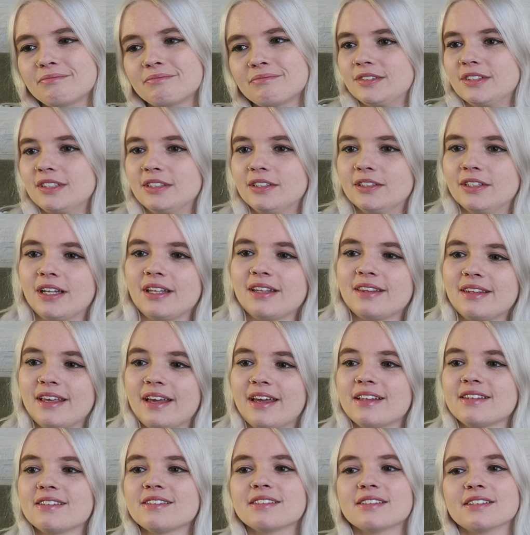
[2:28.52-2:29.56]
Is he gonna
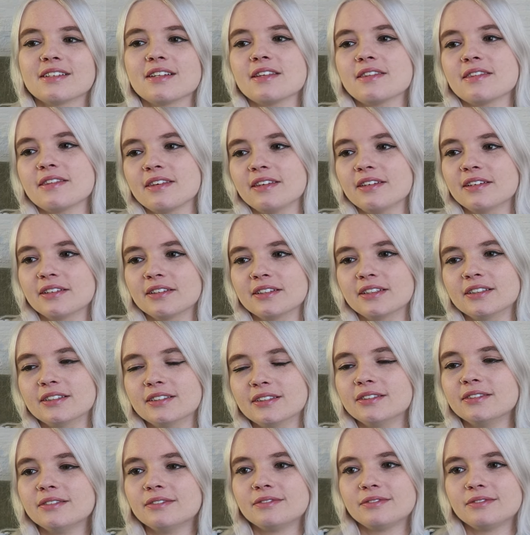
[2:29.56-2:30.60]
dance in the theater?
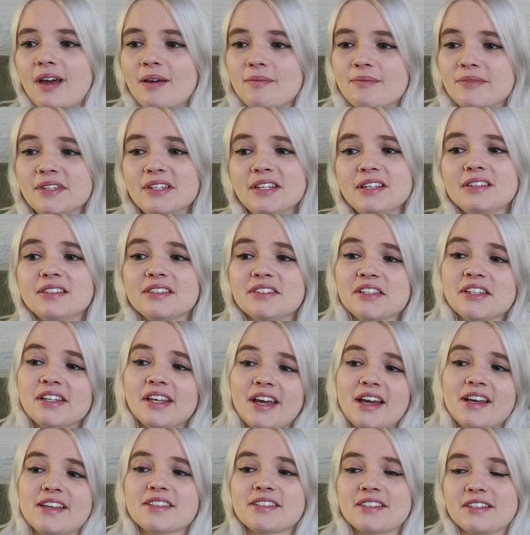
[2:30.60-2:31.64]
I mean, he did
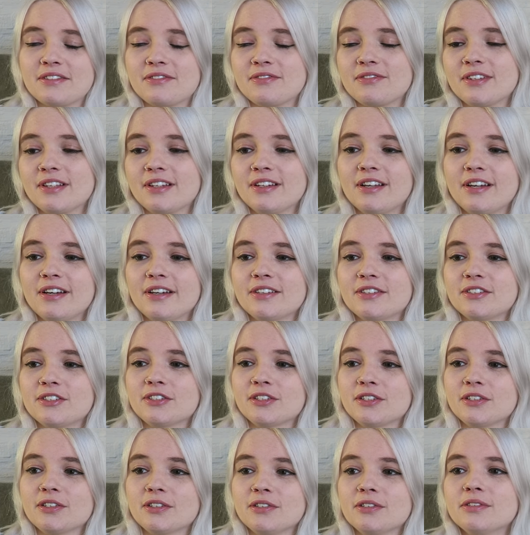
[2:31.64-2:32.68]
ask if they like a
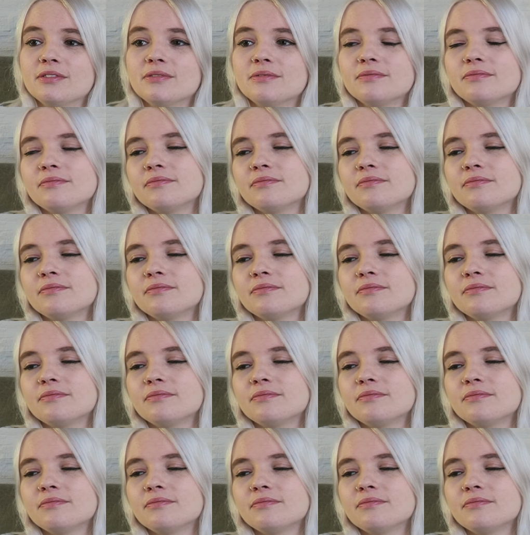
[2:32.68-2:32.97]
show.